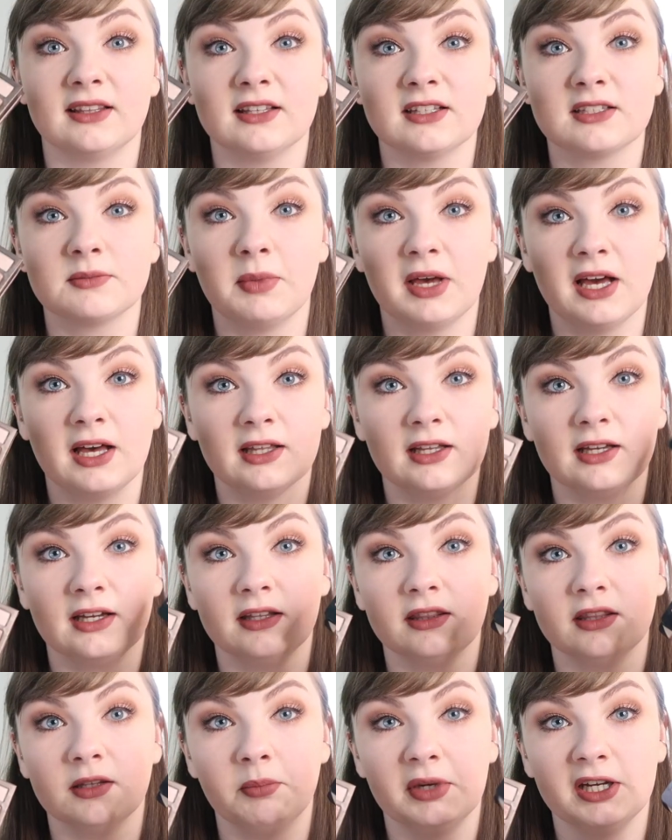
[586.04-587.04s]
in this palette
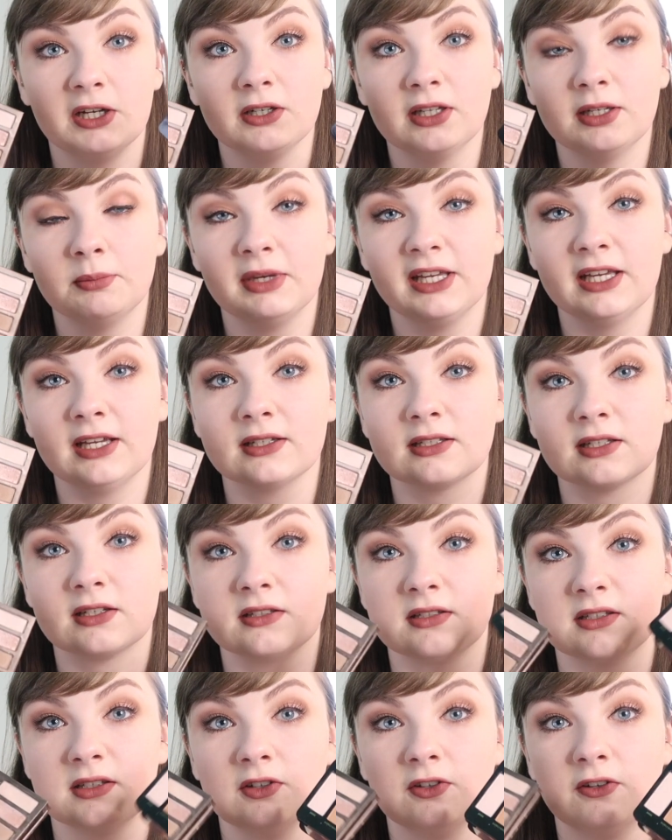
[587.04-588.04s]
and the barely baked
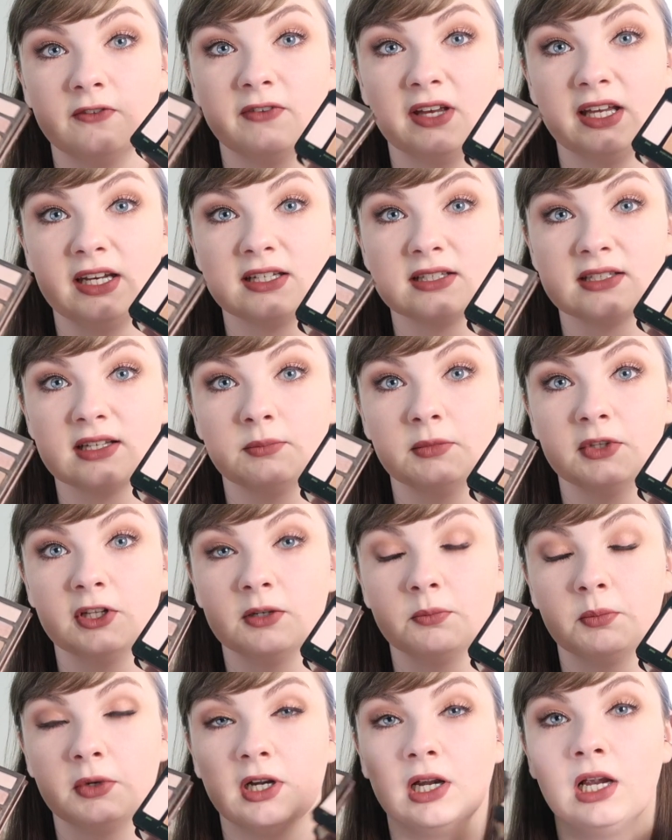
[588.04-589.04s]
because they look very
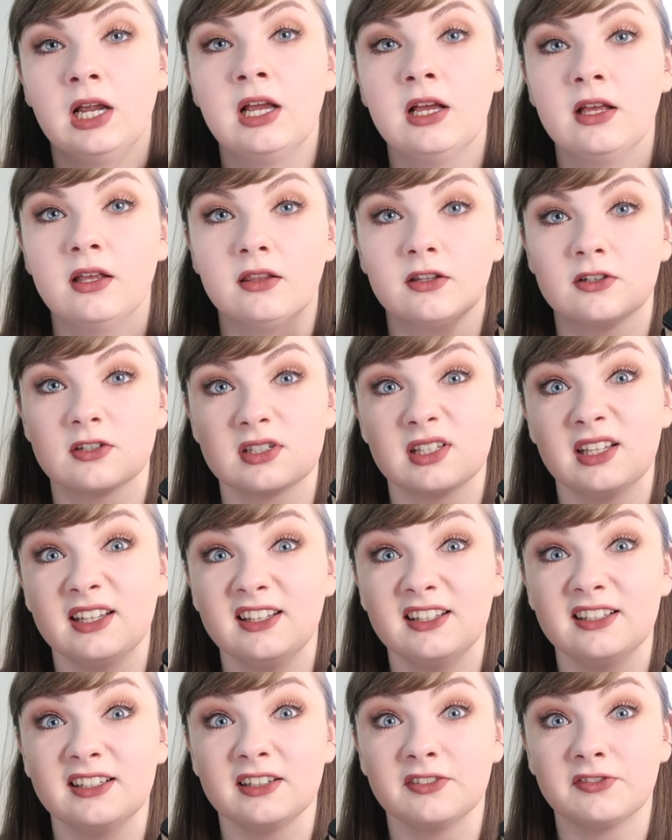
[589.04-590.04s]
similar but they're
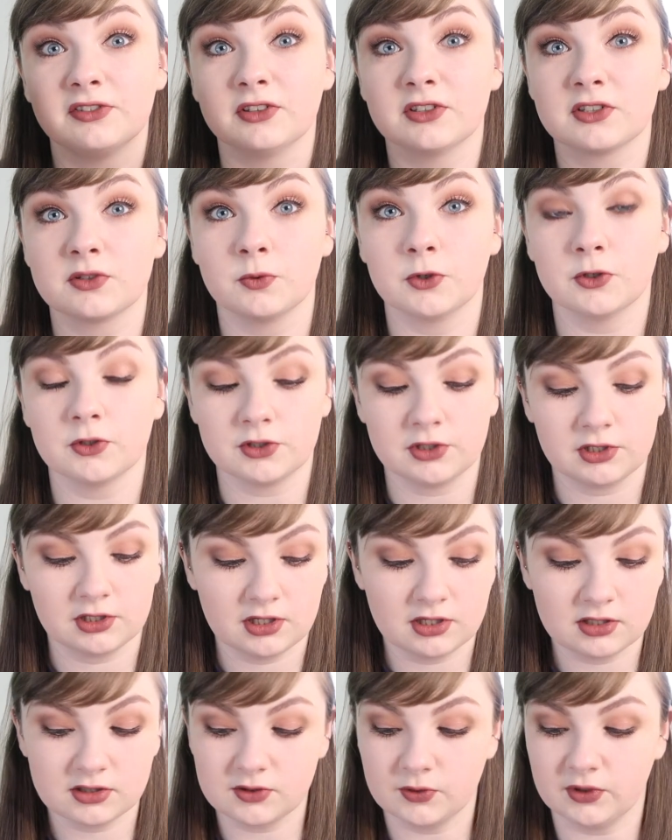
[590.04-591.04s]
slightly different swatched.
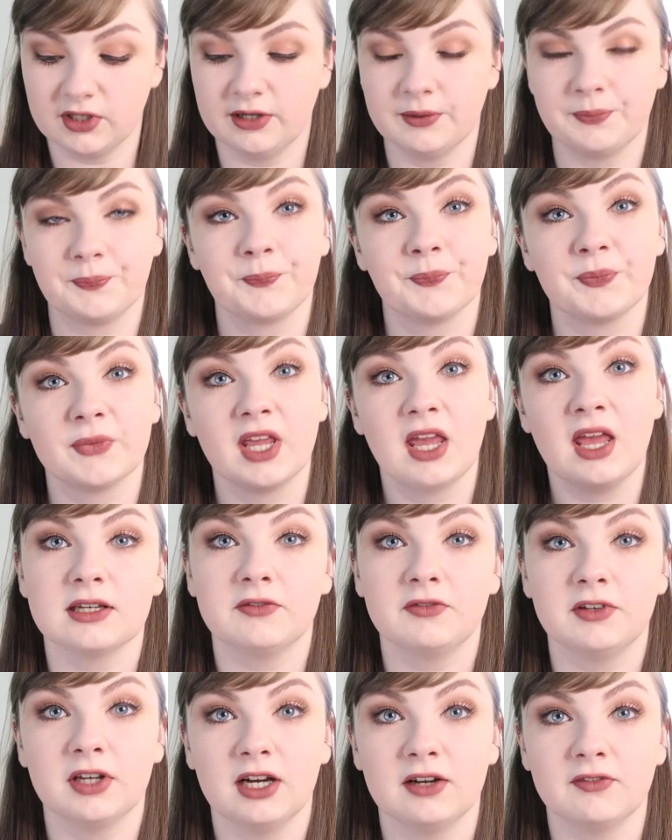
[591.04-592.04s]
So yeah.
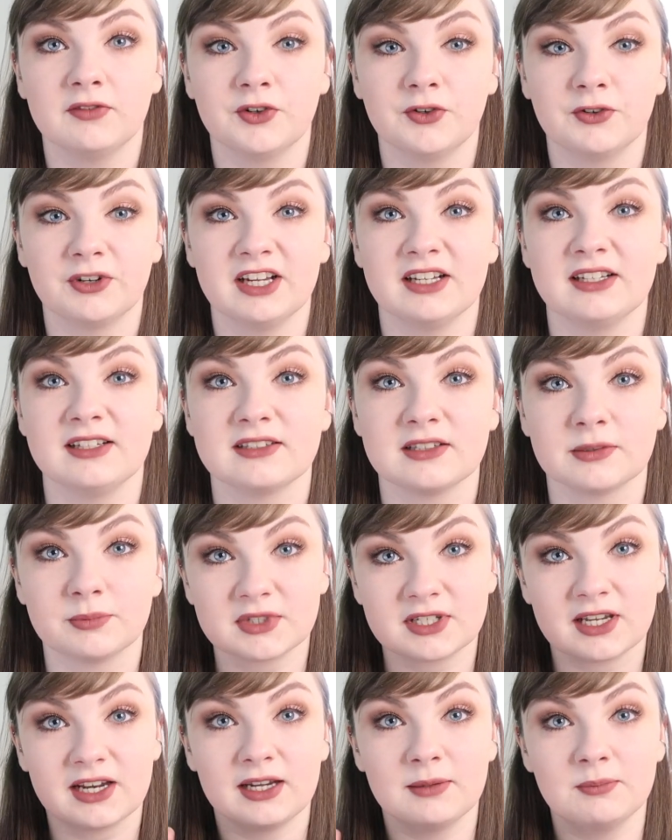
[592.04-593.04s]
If you haven't already
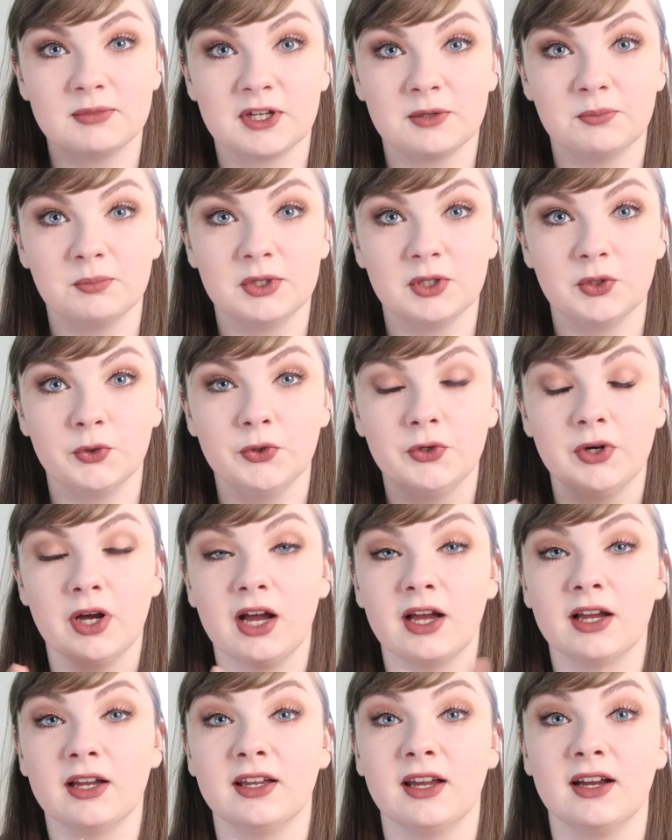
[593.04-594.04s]
subscribed down below,
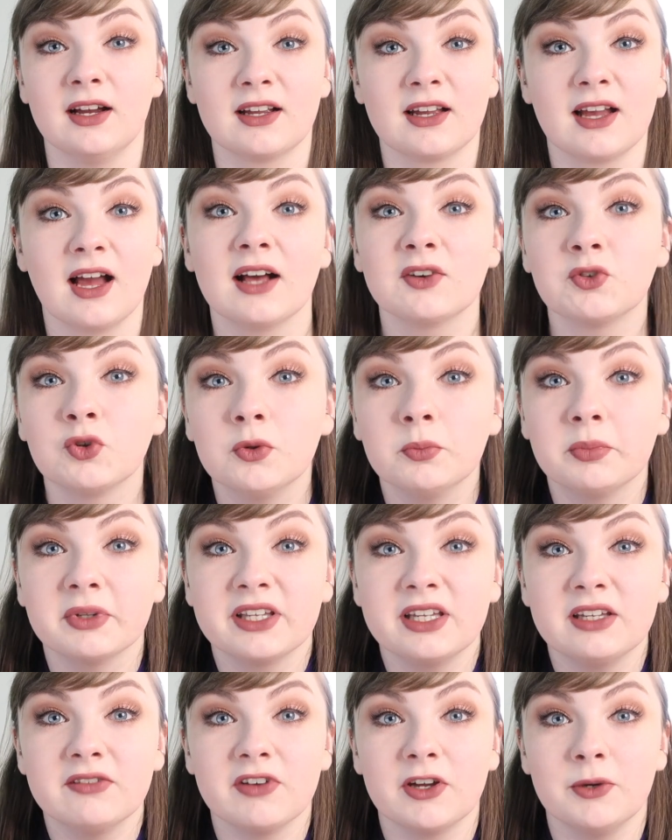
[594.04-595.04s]
I cannot
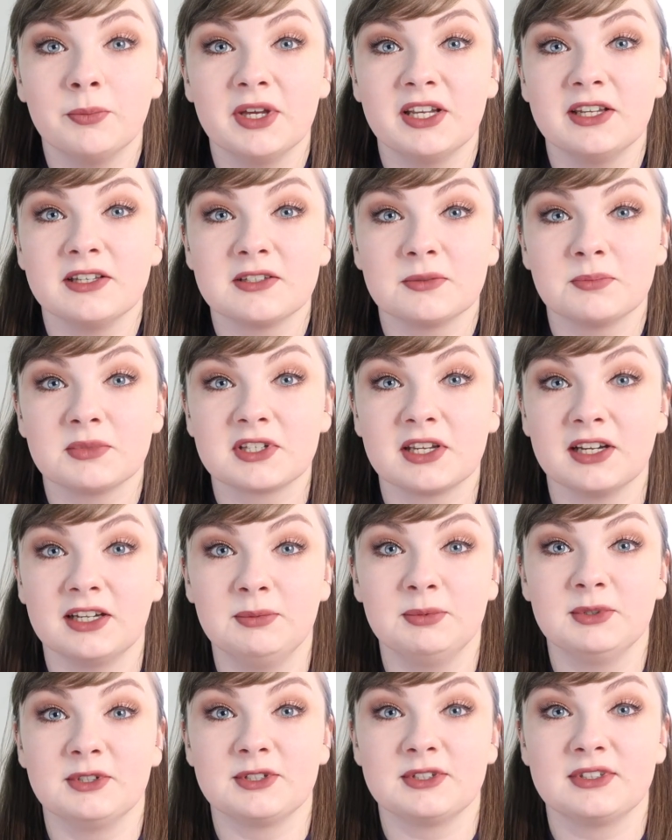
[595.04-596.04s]
believe how many
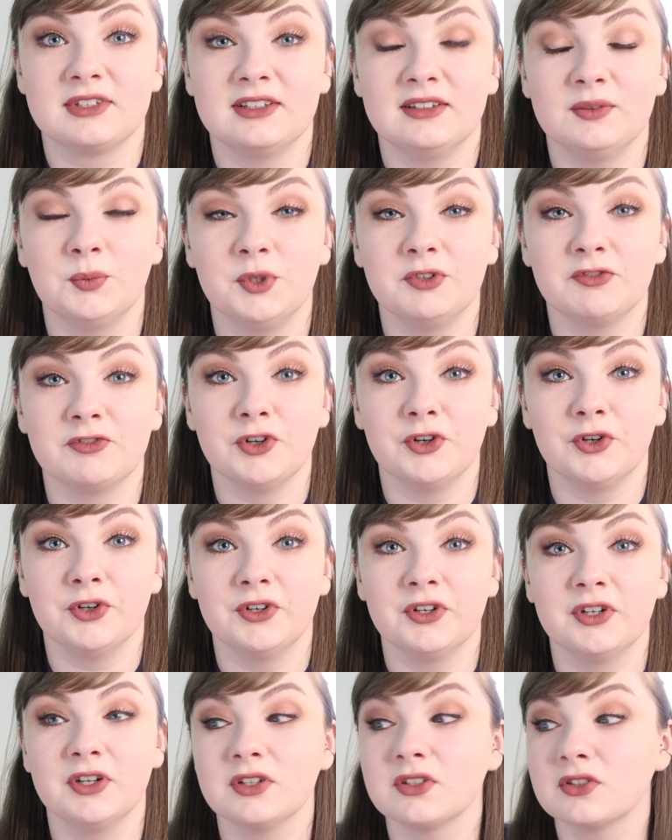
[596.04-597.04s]
subscribers we've got
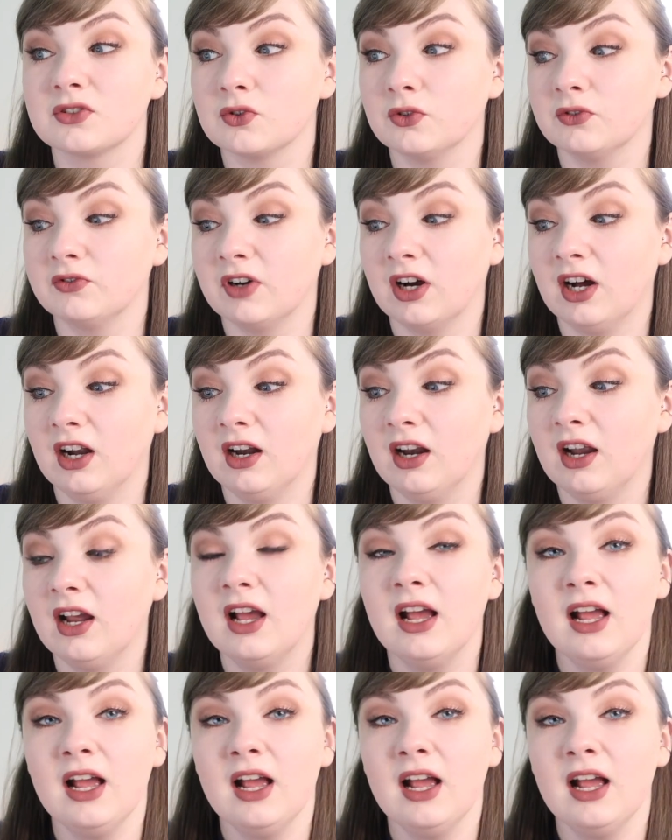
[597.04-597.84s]
so far.